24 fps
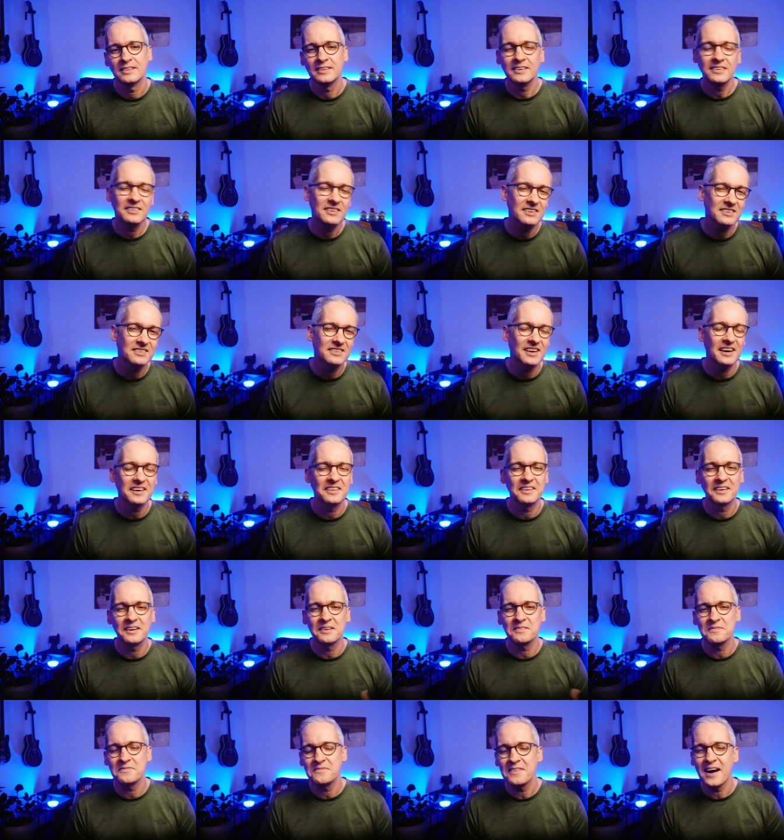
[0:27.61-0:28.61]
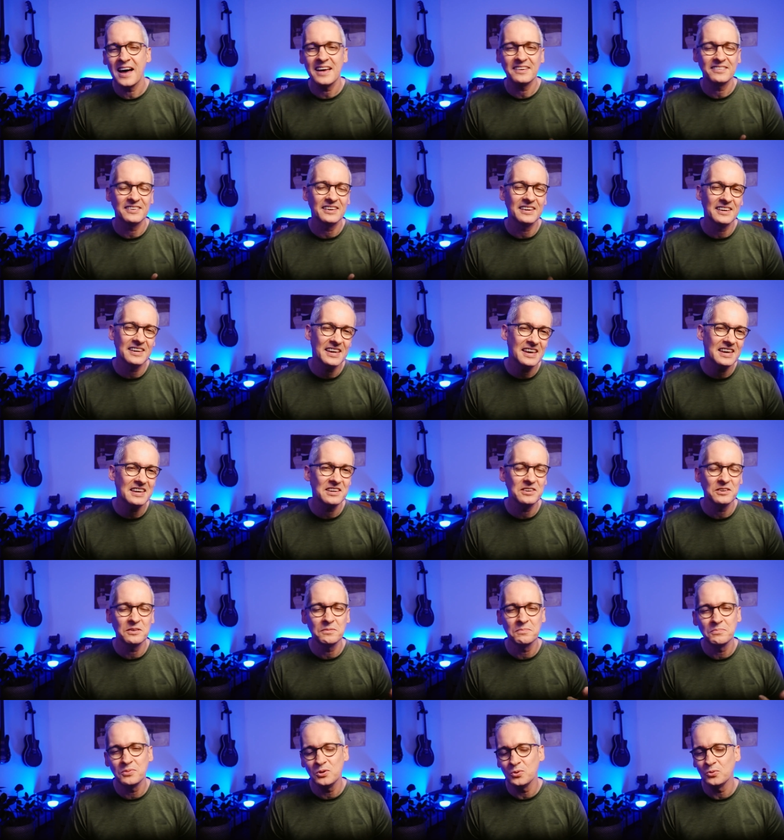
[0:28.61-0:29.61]
These are sites that are fast,
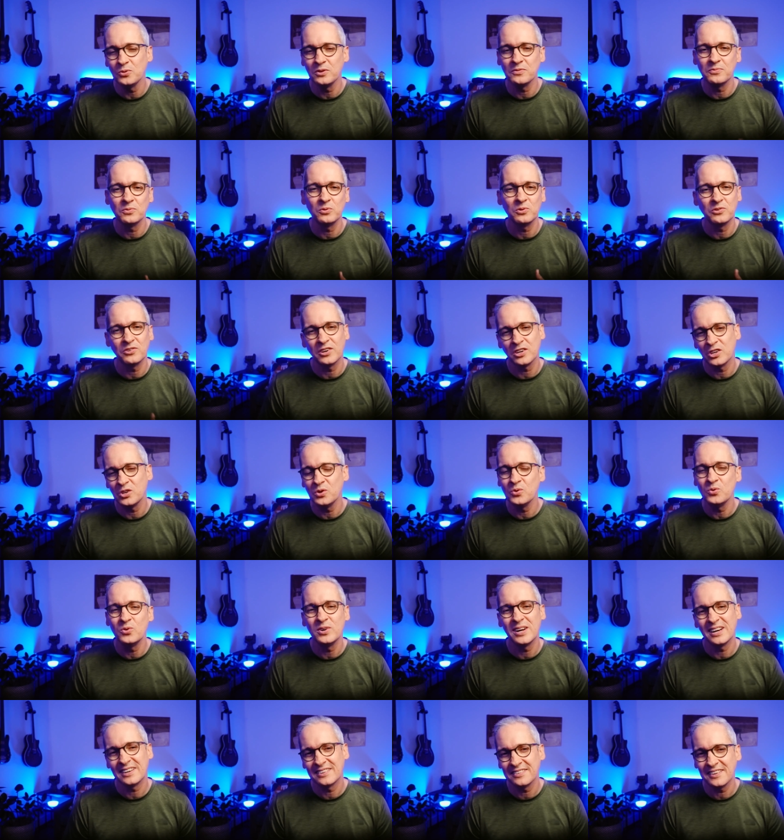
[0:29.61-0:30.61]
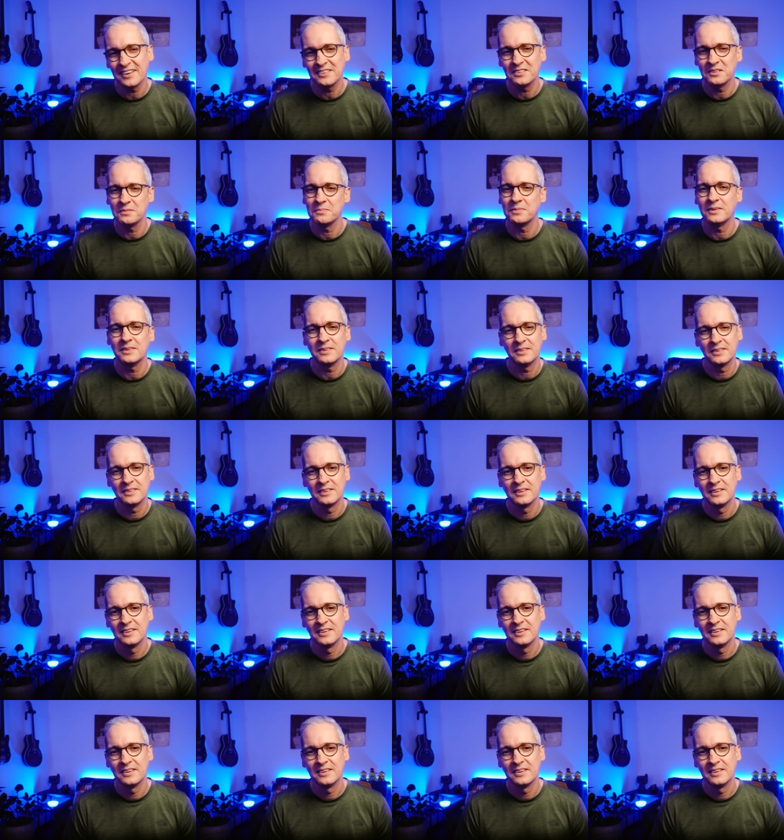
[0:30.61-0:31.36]
engaging, beautiful, secure, accessible.